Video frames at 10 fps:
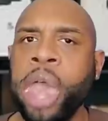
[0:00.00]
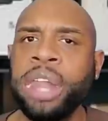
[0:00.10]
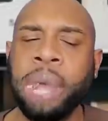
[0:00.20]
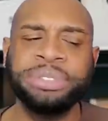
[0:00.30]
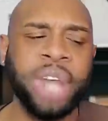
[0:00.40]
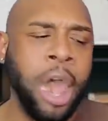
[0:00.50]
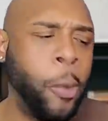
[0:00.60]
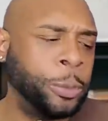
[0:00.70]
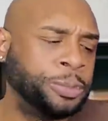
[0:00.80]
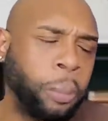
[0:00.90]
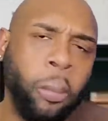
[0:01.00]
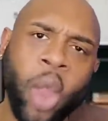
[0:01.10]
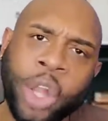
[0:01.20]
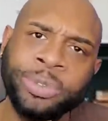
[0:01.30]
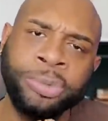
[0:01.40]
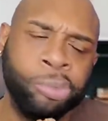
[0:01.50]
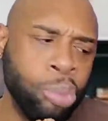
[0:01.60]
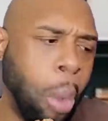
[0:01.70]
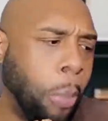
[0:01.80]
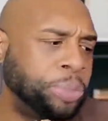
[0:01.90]
And I was like,
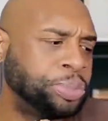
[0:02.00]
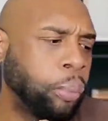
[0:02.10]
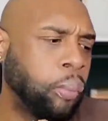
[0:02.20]
mmm.